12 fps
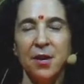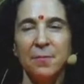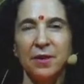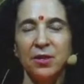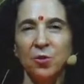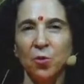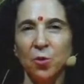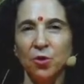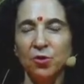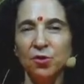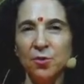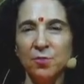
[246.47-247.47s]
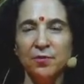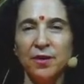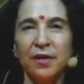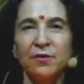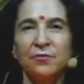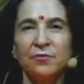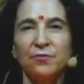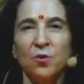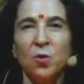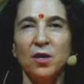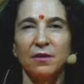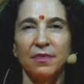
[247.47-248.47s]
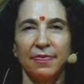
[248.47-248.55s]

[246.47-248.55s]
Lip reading: But in order to bring forth